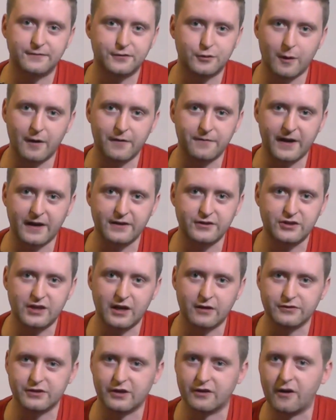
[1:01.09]
of twelve gauge
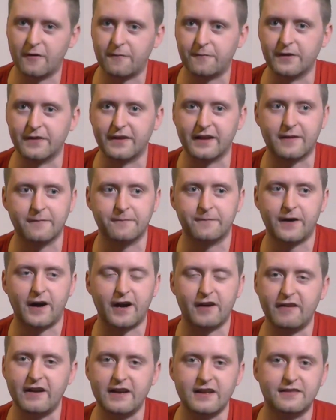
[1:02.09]
shells on offer. They can
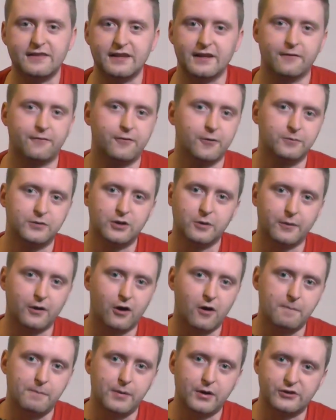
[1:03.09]
fire anything from
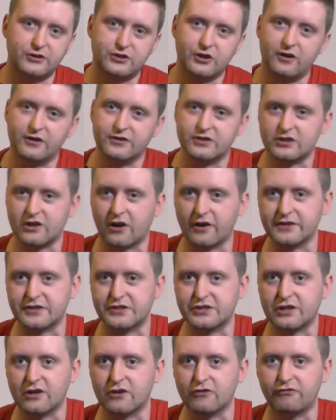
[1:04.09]
double-aught buckshot and solid
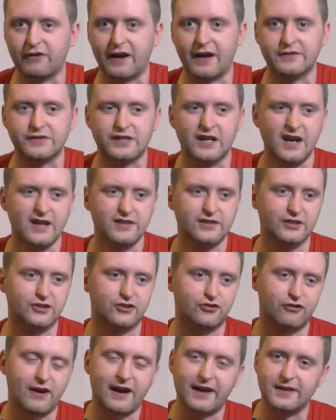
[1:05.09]
slug rounds to
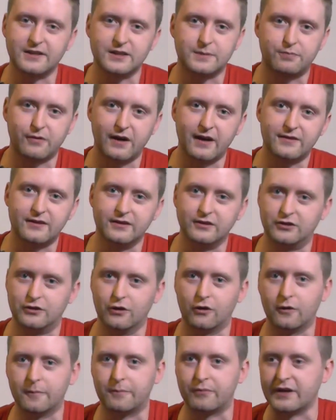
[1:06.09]
dragon's breath and
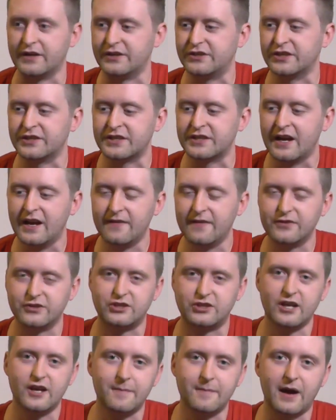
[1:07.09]
door breachers. The
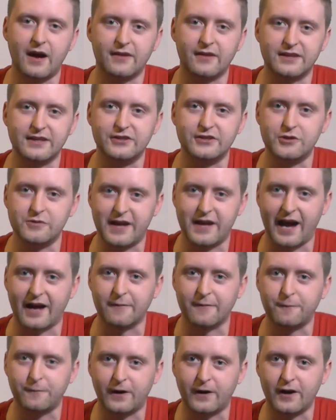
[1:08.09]
sheer amount of things you
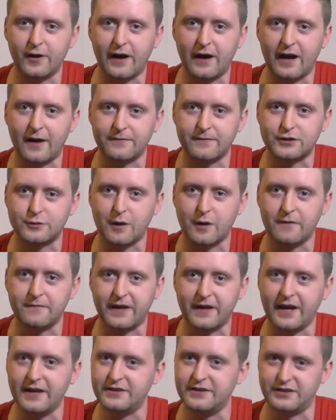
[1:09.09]
can fire out of a twelve
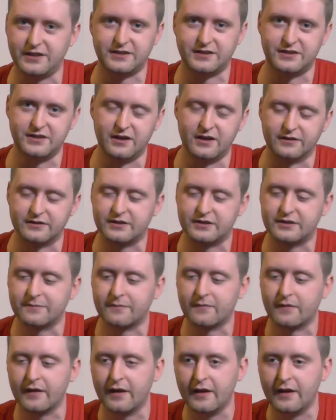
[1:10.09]
gauge is nuts.